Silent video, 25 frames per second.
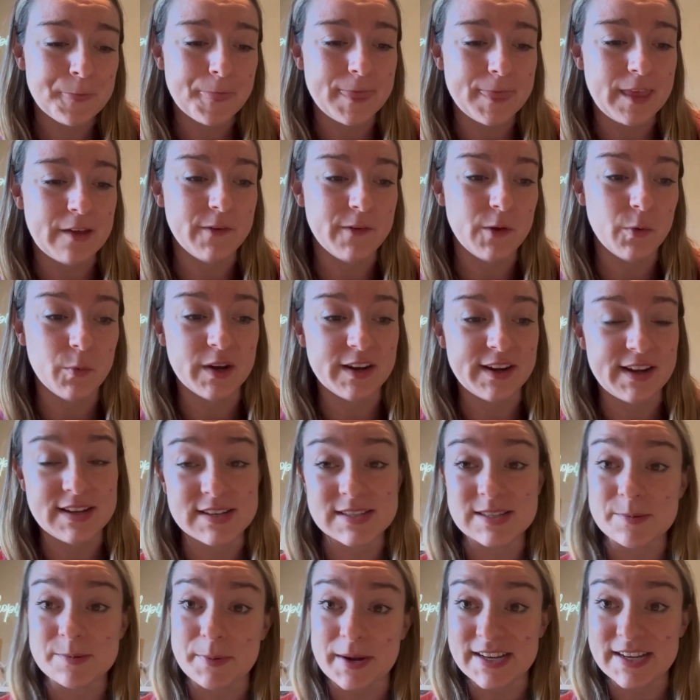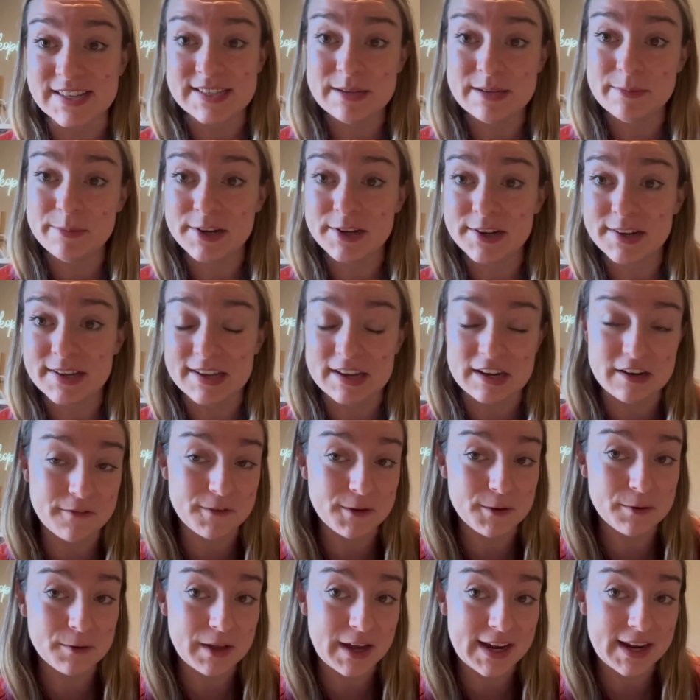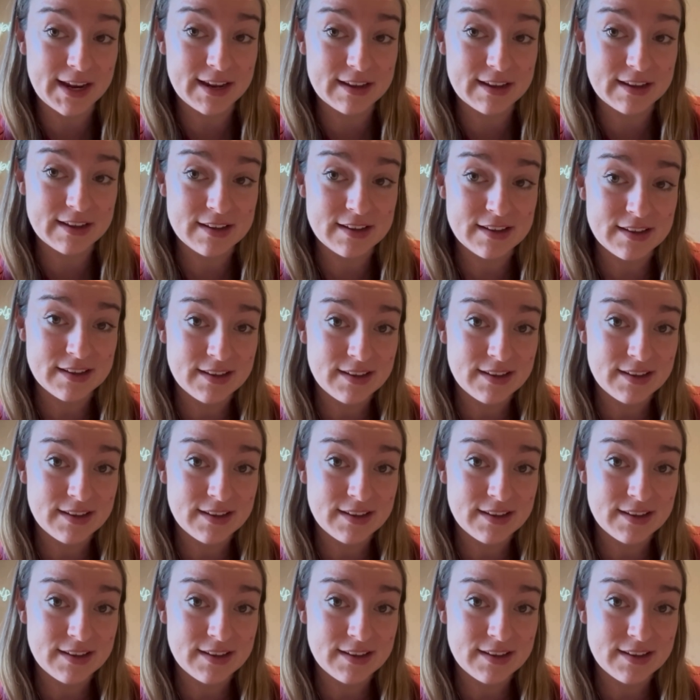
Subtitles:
if you want a spicy book, and if you like